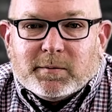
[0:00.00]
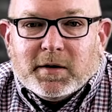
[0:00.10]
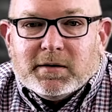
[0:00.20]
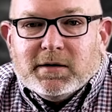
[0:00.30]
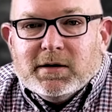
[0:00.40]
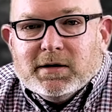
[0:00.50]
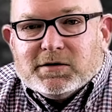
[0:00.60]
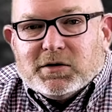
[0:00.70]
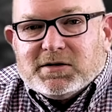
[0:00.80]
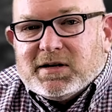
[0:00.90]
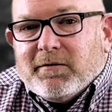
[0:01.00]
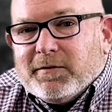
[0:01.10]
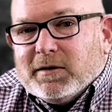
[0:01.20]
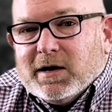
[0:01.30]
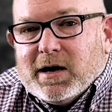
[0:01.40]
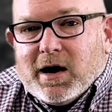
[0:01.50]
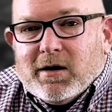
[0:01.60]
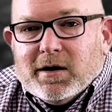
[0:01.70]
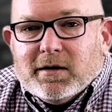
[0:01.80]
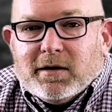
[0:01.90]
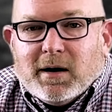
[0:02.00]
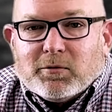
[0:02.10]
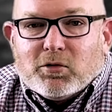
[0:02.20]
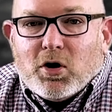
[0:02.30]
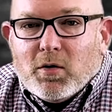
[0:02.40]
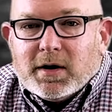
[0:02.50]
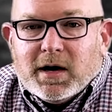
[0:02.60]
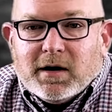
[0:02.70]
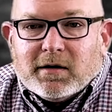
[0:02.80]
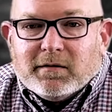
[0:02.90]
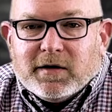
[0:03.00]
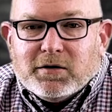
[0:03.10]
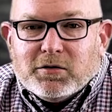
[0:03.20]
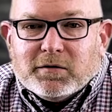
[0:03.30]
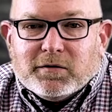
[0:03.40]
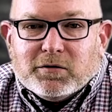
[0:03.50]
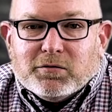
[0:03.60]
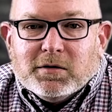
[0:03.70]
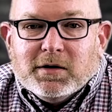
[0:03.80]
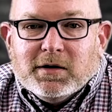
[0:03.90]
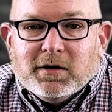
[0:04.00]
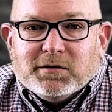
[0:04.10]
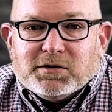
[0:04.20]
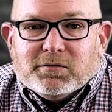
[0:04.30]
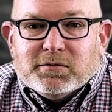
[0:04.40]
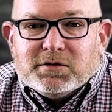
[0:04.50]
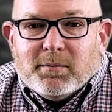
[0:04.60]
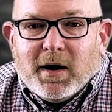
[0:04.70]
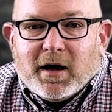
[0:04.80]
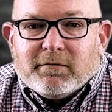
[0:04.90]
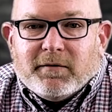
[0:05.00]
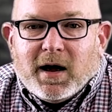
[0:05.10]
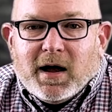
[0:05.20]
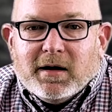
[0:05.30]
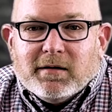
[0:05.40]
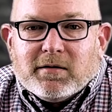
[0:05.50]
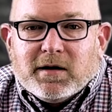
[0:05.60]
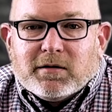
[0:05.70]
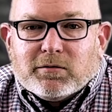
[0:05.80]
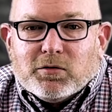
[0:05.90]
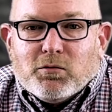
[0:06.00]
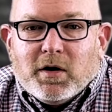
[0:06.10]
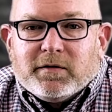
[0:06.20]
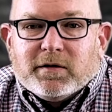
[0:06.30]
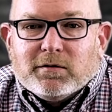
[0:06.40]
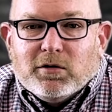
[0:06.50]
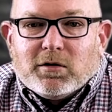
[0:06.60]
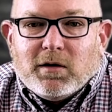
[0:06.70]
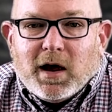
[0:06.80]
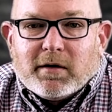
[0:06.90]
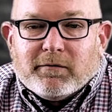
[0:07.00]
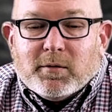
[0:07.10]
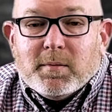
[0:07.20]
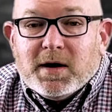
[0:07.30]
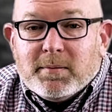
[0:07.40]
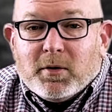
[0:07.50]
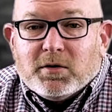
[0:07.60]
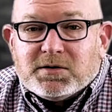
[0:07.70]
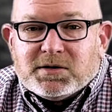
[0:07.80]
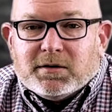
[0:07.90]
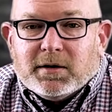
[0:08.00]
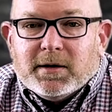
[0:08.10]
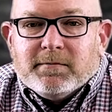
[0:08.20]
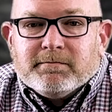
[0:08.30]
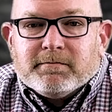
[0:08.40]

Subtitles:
But so it's definitely an area that I'm growing in and continuing to modify and to think through, what does it look like for me personally